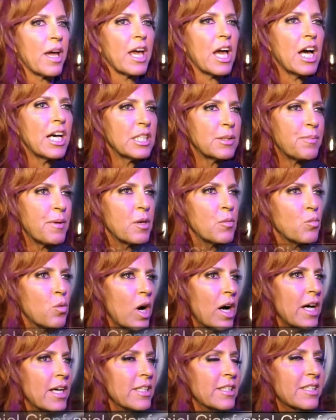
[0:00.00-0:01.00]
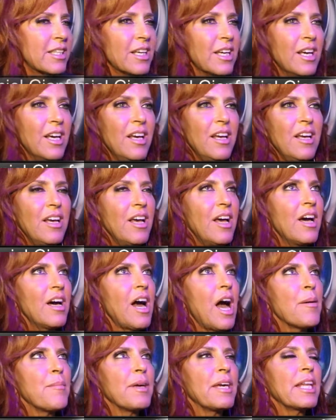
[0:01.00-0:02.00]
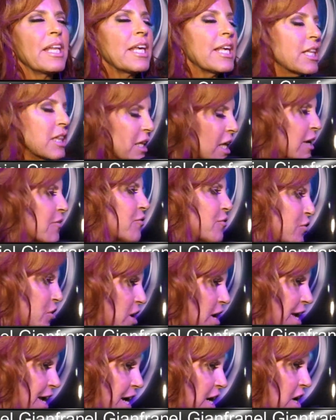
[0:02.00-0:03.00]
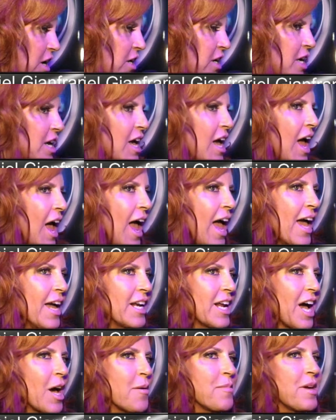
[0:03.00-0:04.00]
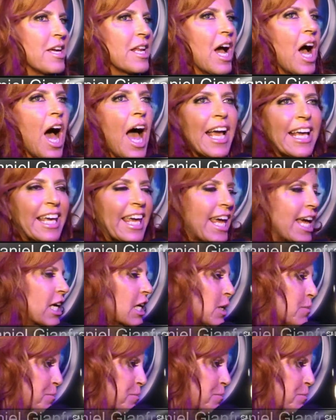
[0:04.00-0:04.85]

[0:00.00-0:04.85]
My husband was, I mean, he lived for hair. And I mean, I can't